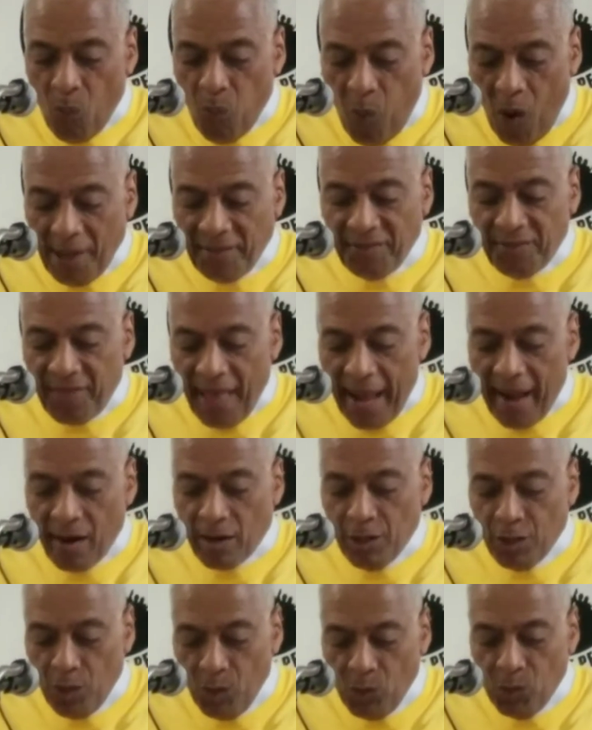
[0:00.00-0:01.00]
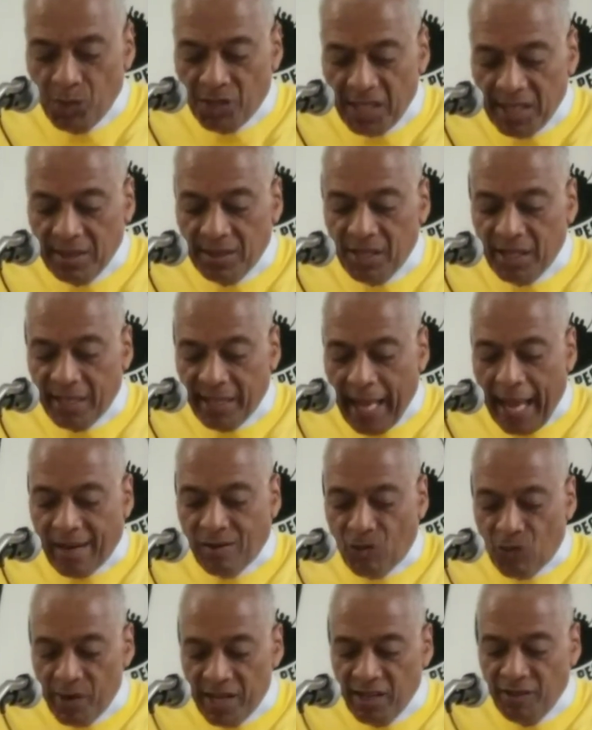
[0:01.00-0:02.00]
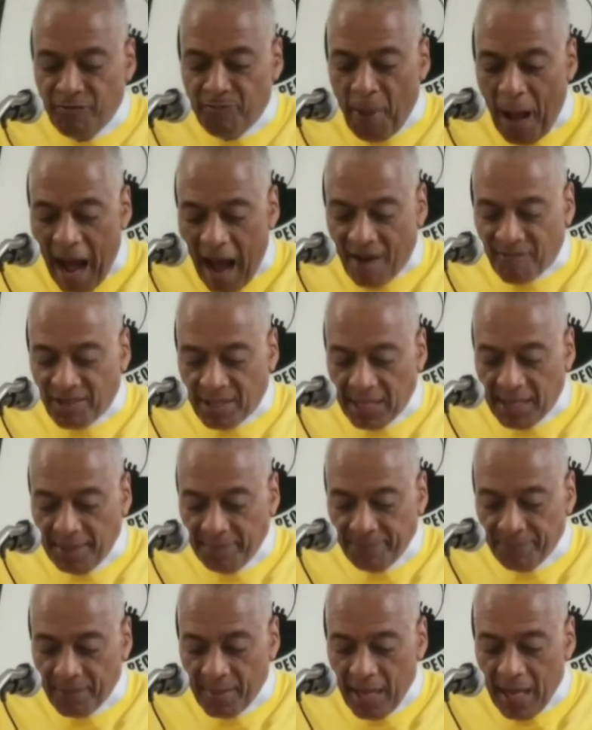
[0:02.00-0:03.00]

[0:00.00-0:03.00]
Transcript: what they are using to get rid of poverty